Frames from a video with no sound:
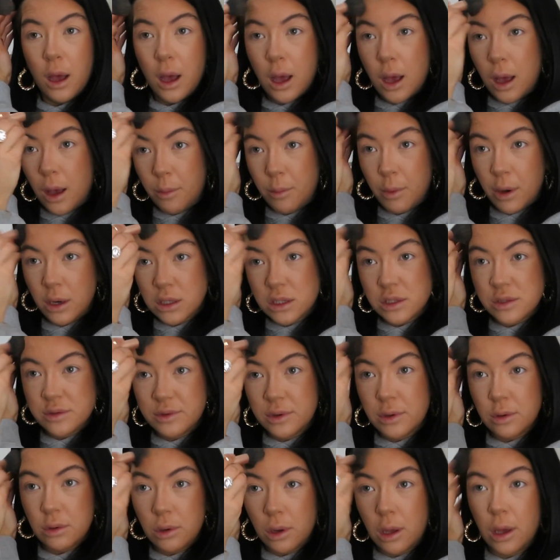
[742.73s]
I just
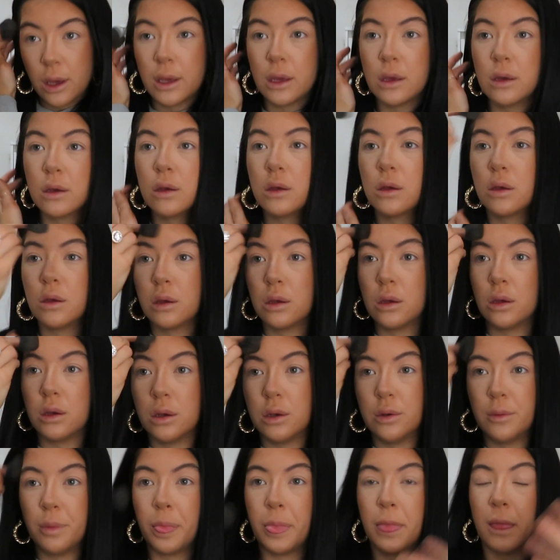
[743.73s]
feel like
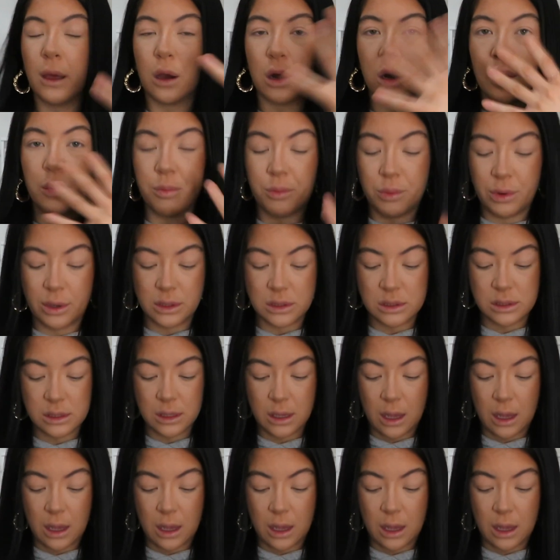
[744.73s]
it kind of